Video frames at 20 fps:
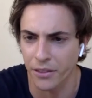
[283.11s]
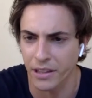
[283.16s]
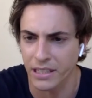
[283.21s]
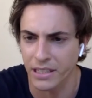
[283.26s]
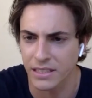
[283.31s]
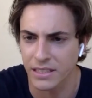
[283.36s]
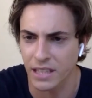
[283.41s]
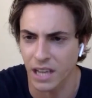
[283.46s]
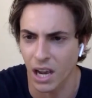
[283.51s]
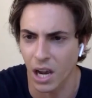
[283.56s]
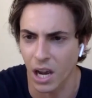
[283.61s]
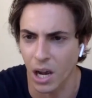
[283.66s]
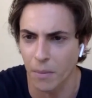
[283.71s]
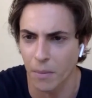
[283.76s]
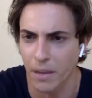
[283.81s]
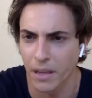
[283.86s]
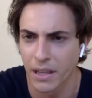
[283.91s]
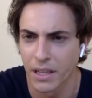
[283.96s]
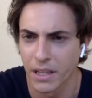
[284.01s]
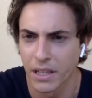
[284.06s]
this.
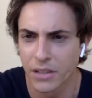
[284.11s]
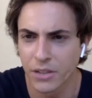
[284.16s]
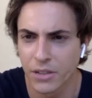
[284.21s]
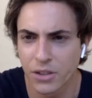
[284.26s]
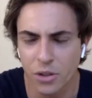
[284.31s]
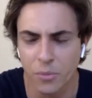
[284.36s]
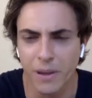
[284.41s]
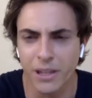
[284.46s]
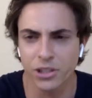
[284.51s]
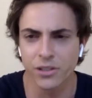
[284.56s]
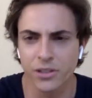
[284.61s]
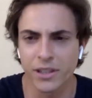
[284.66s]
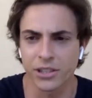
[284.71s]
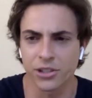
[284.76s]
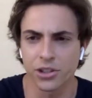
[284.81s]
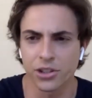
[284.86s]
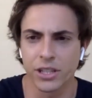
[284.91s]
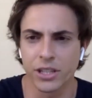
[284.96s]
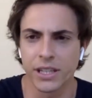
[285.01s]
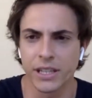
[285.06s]
Did you mention that
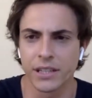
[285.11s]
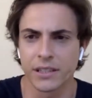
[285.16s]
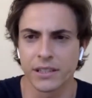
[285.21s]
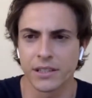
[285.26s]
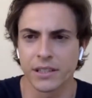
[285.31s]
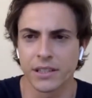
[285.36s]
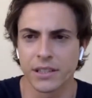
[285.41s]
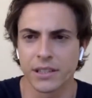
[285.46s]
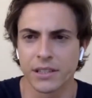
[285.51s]
she,